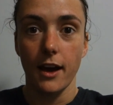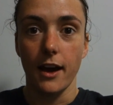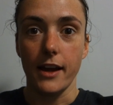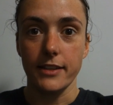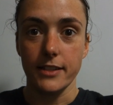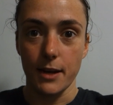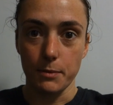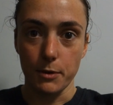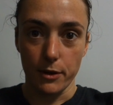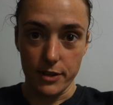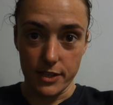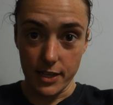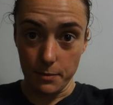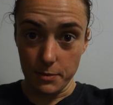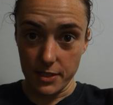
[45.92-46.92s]
I ended up going
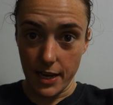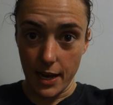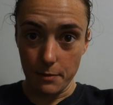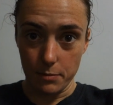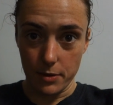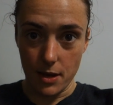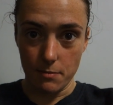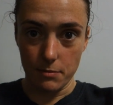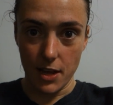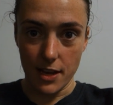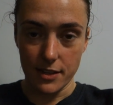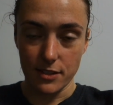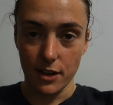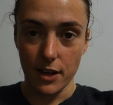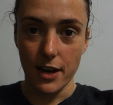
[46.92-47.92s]
to sleep at 10 p.m.
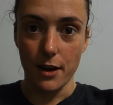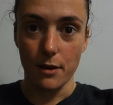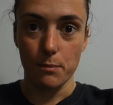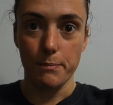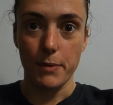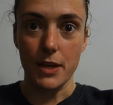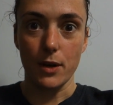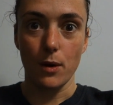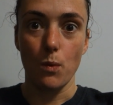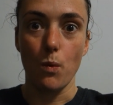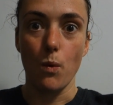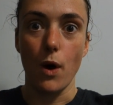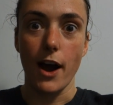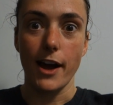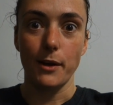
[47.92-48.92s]
last night and being
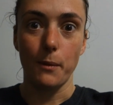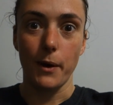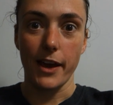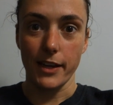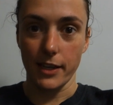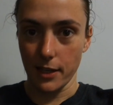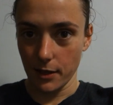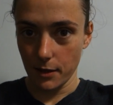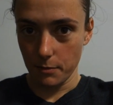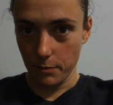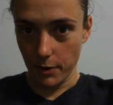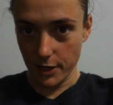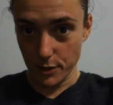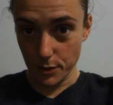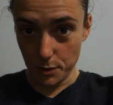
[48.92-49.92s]
wide awake
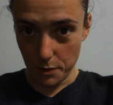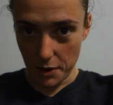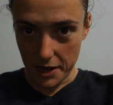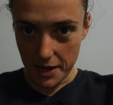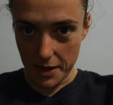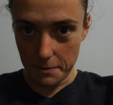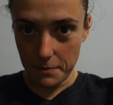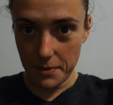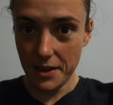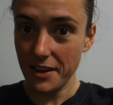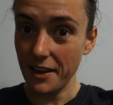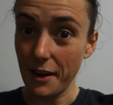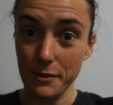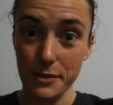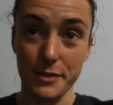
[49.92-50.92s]
by 2 a.m.
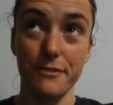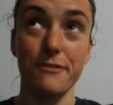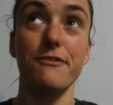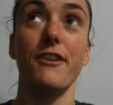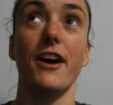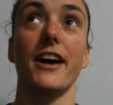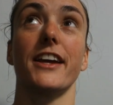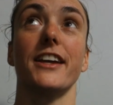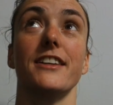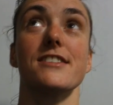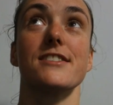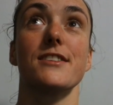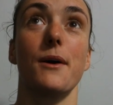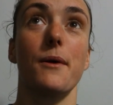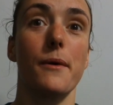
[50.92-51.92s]
I was fucking
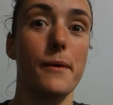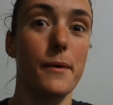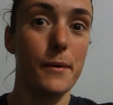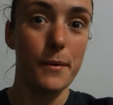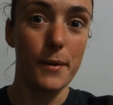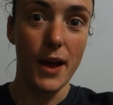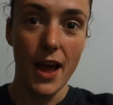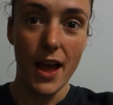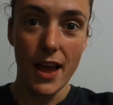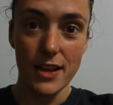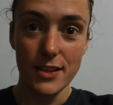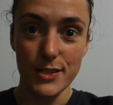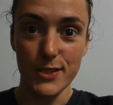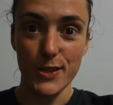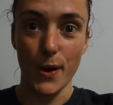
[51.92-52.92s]
so
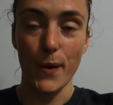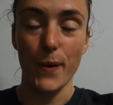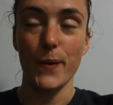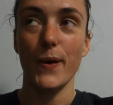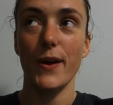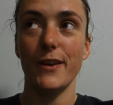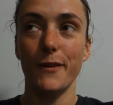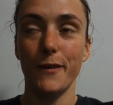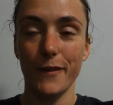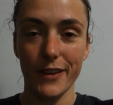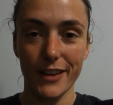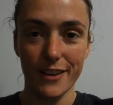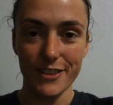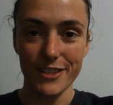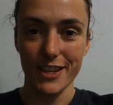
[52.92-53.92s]

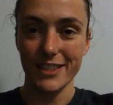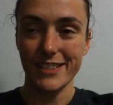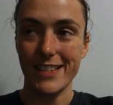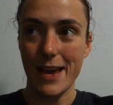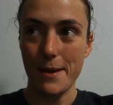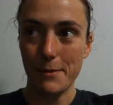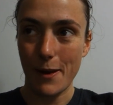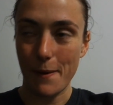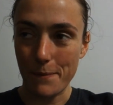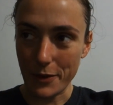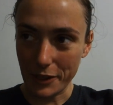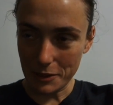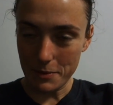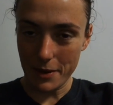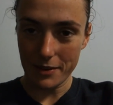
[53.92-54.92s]
annoyed. I was like, damn it, I'm
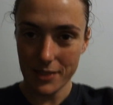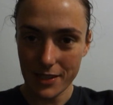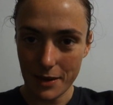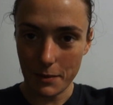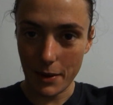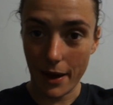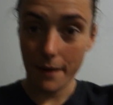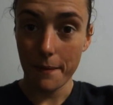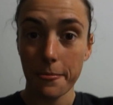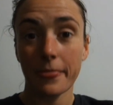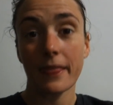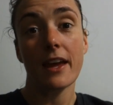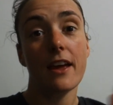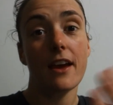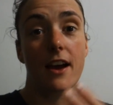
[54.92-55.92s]
not gonna be able to sleep now.
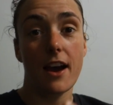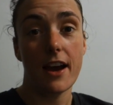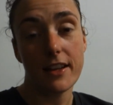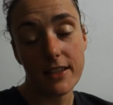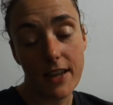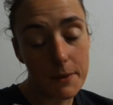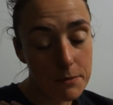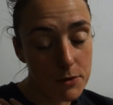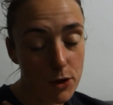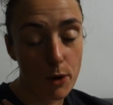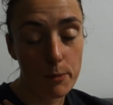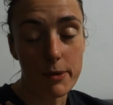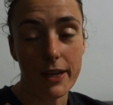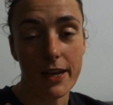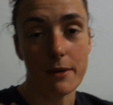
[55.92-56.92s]
Ended up
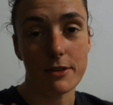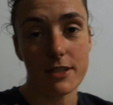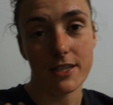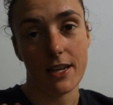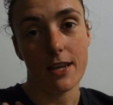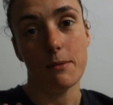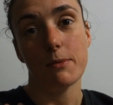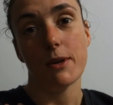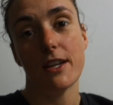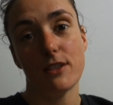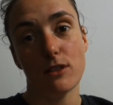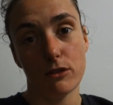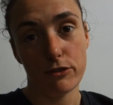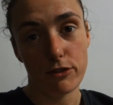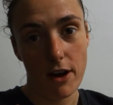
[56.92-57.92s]
not being able to sleep
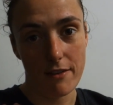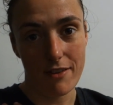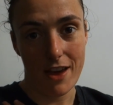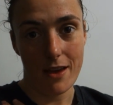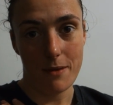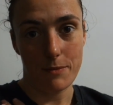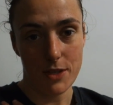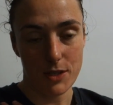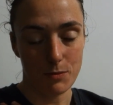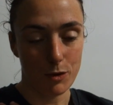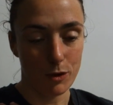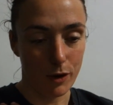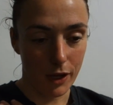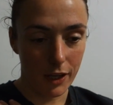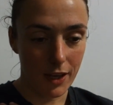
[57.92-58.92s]
until 5 a.m. this
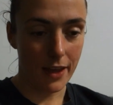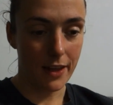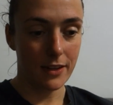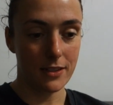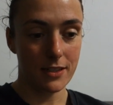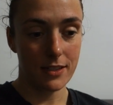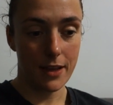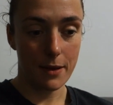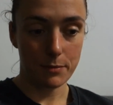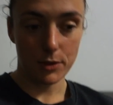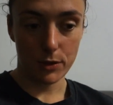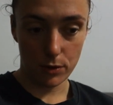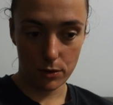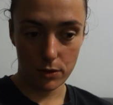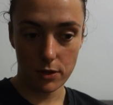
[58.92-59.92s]
morning and slept
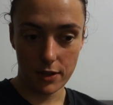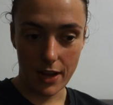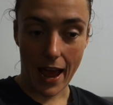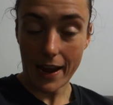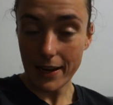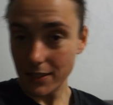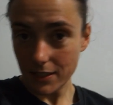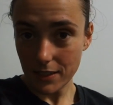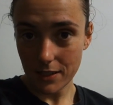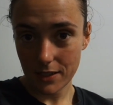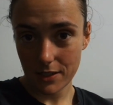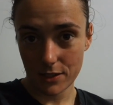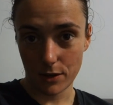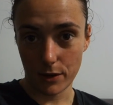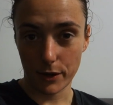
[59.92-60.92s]
till 8.
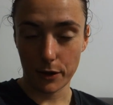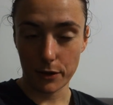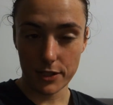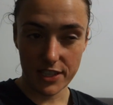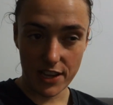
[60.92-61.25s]
So I've got